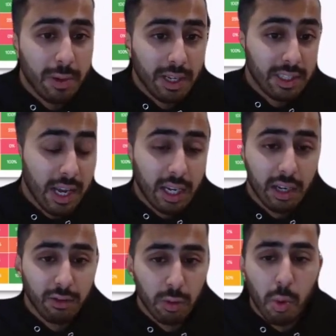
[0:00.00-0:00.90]
and
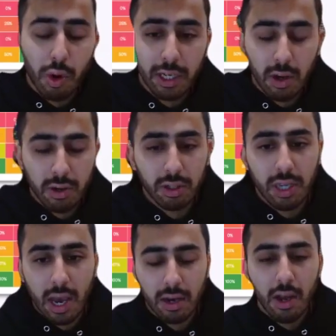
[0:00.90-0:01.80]
executives reporting to
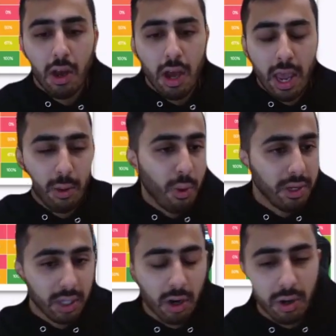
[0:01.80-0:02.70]
understand, hey, what is
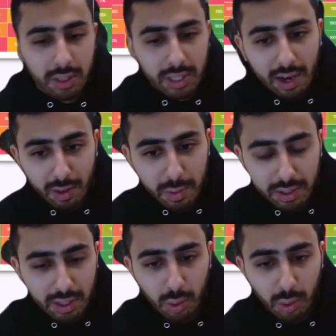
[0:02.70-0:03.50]
the current state of the business?